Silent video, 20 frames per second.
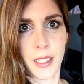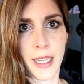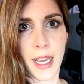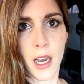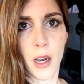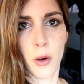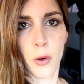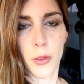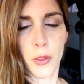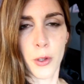
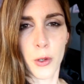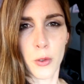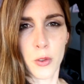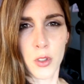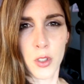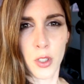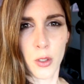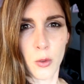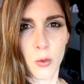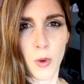now those
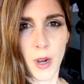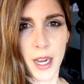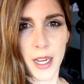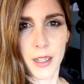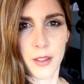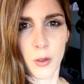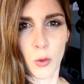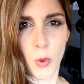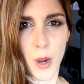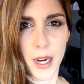two
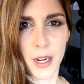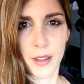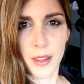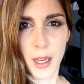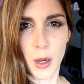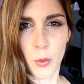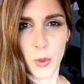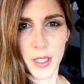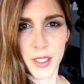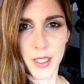wire, the wire
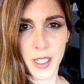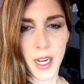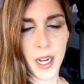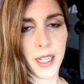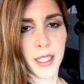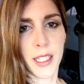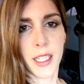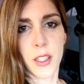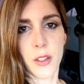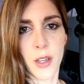that was
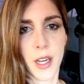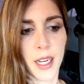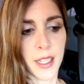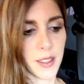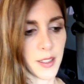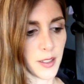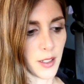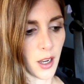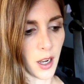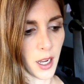cut that you
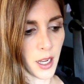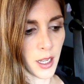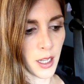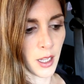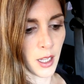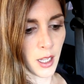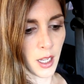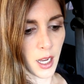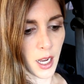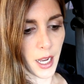guys saw,
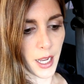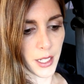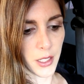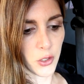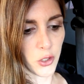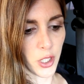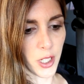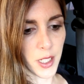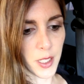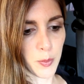I
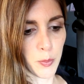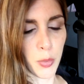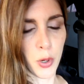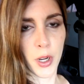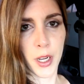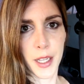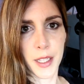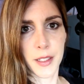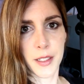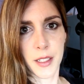just
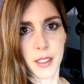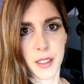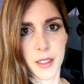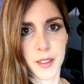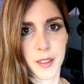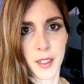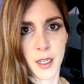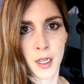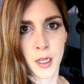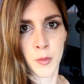put
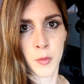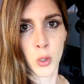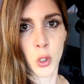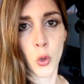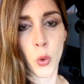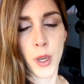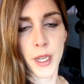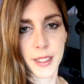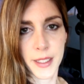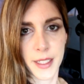some
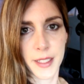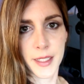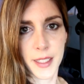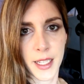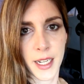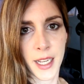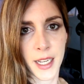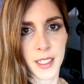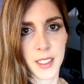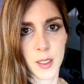quick
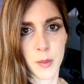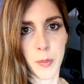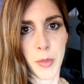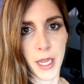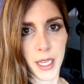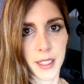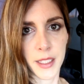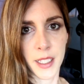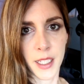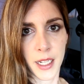disconnect
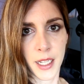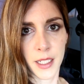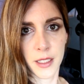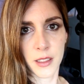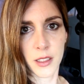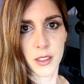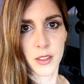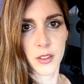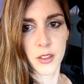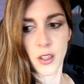spade
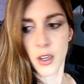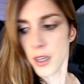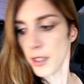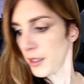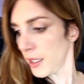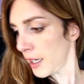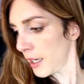connectors on